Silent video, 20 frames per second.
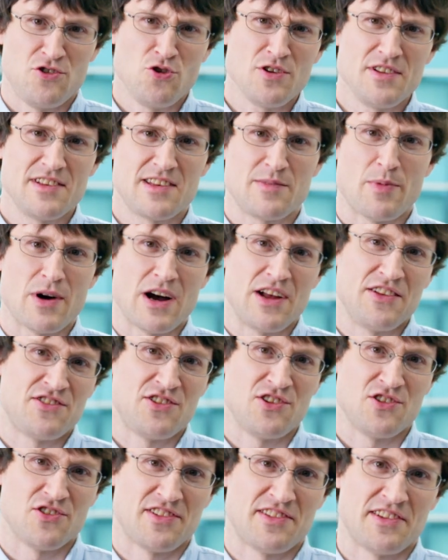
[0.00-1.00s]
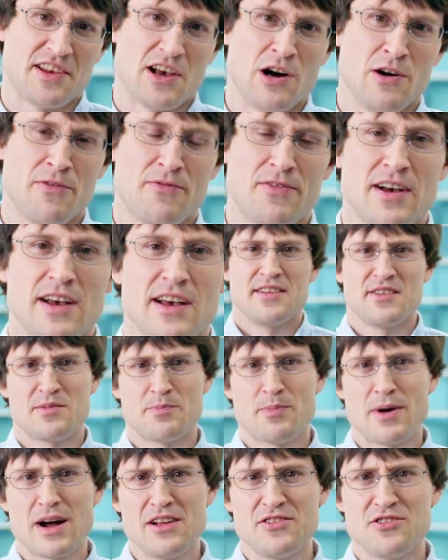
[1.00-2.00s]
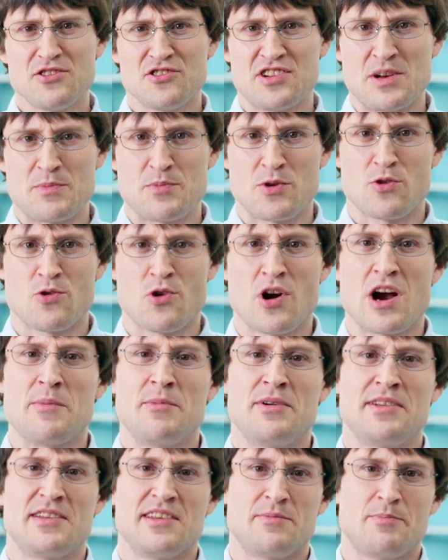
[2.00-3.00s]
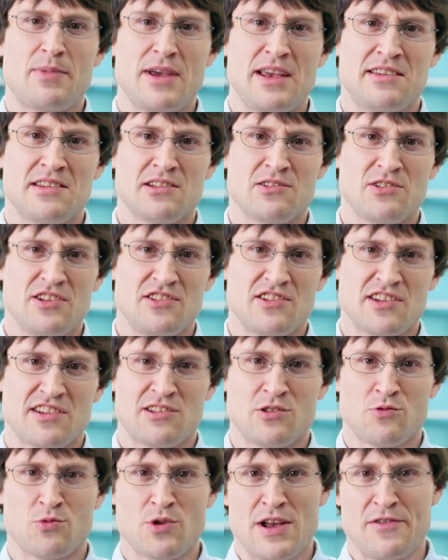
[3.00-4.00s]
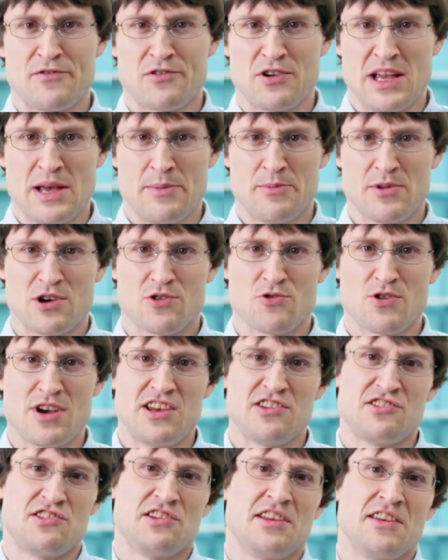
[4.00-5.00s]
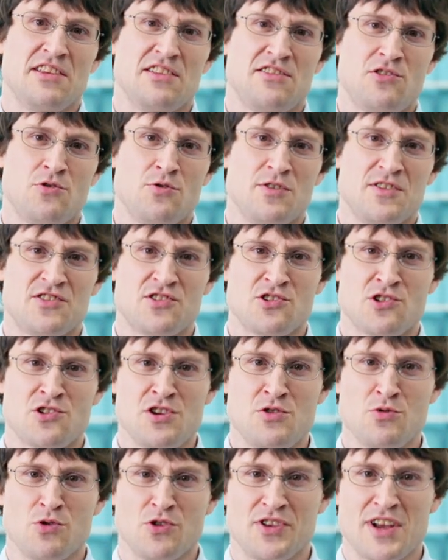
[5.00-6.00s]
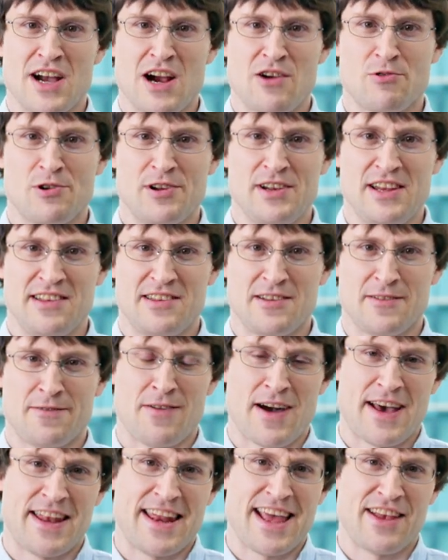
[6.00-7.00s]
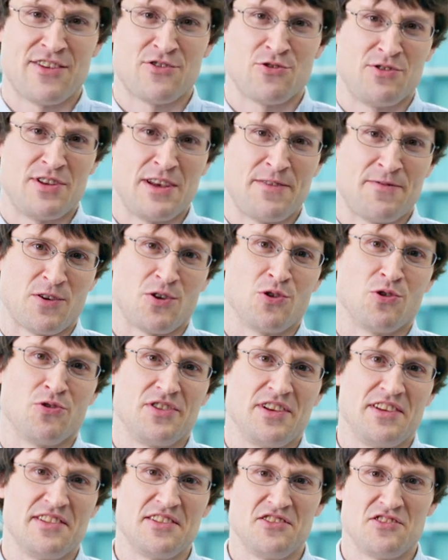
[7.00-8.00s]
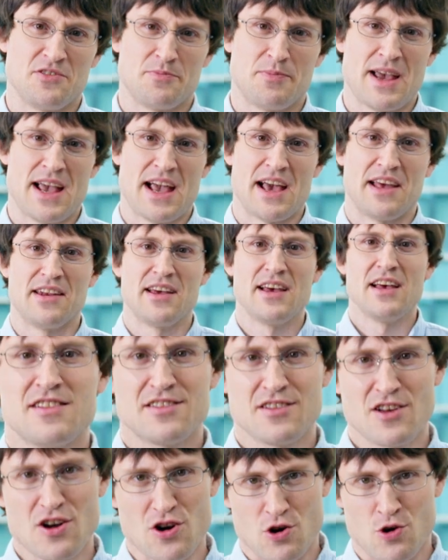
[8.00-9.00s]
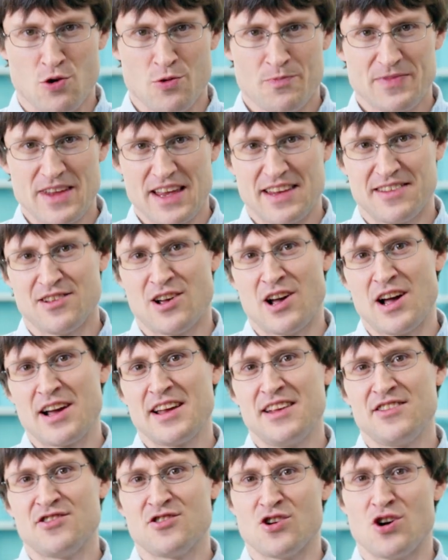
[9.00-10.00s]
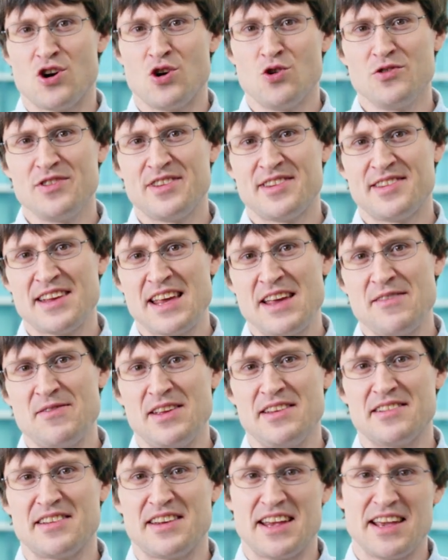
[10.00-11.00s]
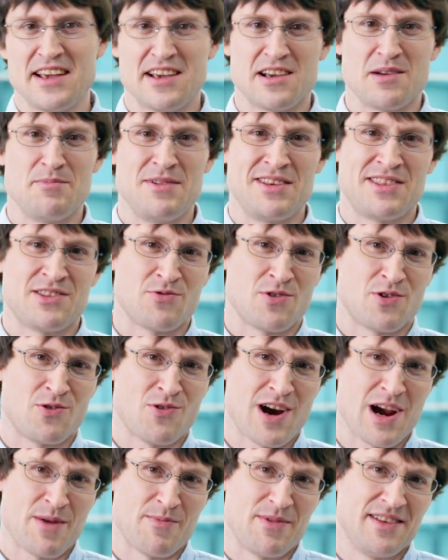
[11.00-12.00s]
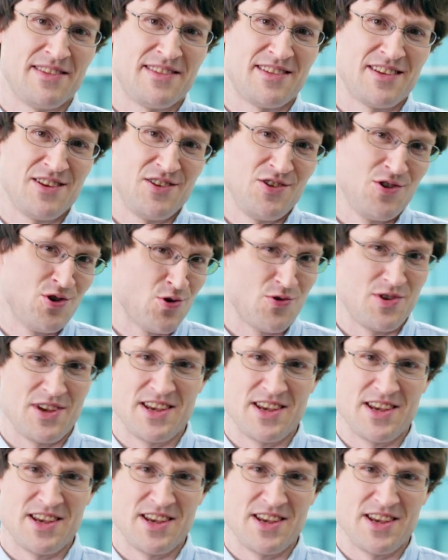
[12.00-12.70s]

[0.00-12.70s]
you can sponsor yourself. The sponsorship requirement is basically just a way for immigration to ensure you will not run into financial difficulties in Japan. So, as long as your own savings and income meet the requirements, you don't